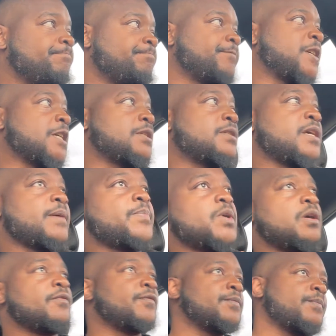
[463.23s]
Take the tape
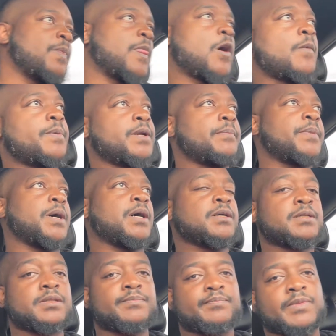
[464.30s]
off, open the
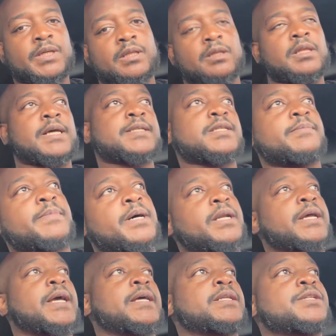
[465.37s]
box. It looked like somebody
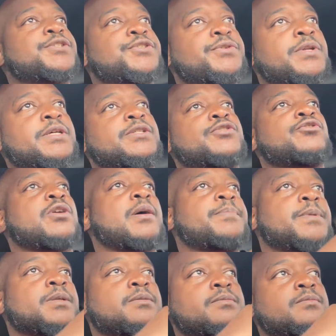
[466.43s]
had this unit and dropped
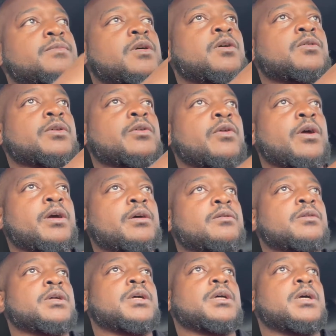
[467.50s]
it on the
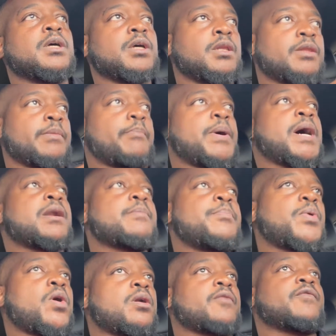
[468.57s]
ground. The bottom
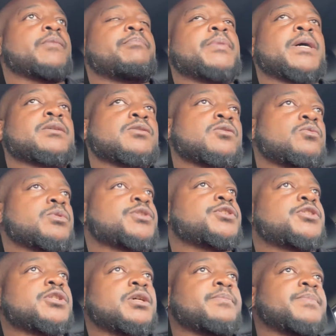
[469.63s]
part of the bezel was
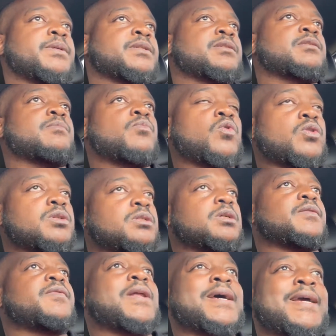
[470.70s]
chipped and some more
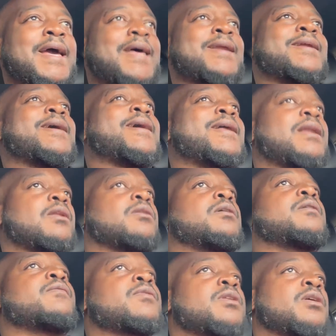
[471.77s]
stuff. Like, had it had a look,
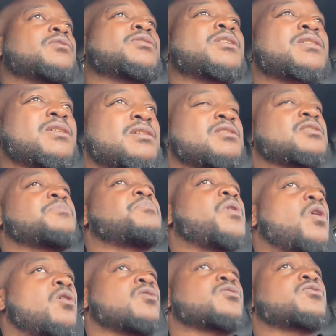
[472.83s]
just a
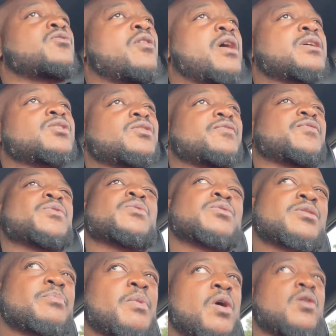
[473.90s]
small scratch, a few
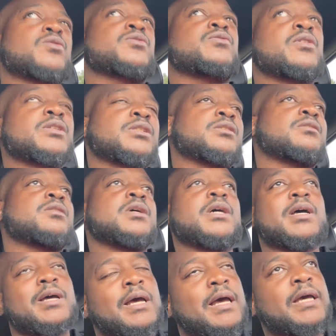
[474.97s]
small scratches.
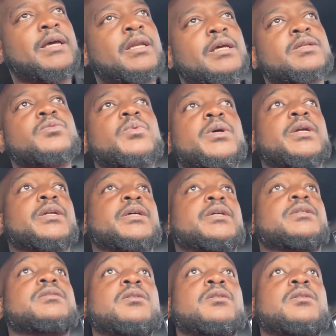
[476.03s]
Hey, it is what it is.